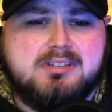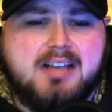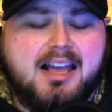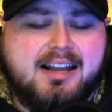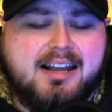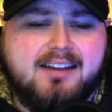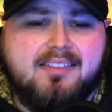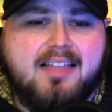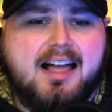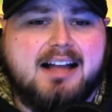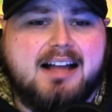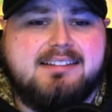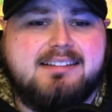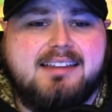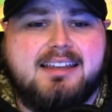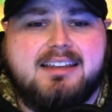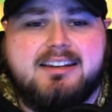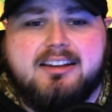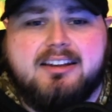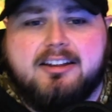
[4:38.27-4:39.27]
kind of locked
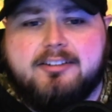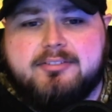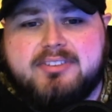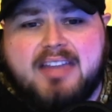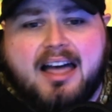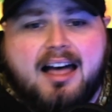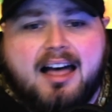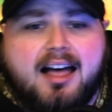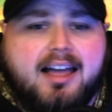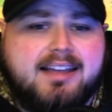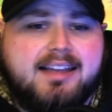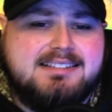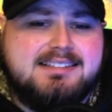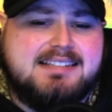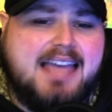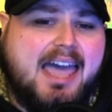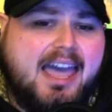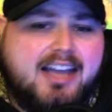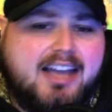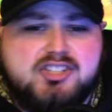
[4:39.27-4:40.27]
in of Ty,
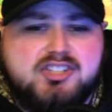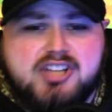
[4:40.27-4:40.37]
Zach,